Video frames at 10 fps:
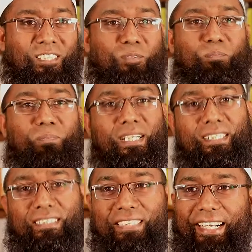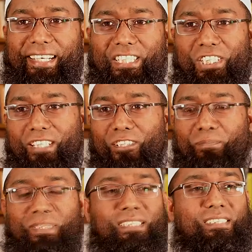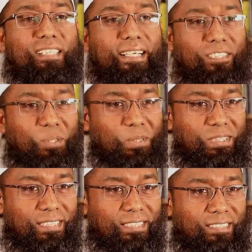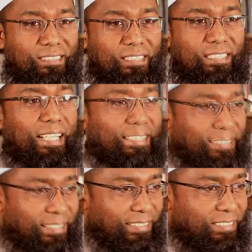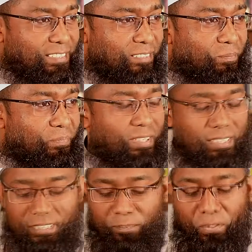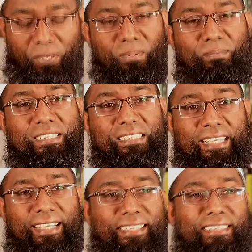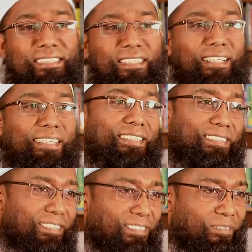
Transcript: But the addiction of this technology, gadgets, the problem is kids are addicted.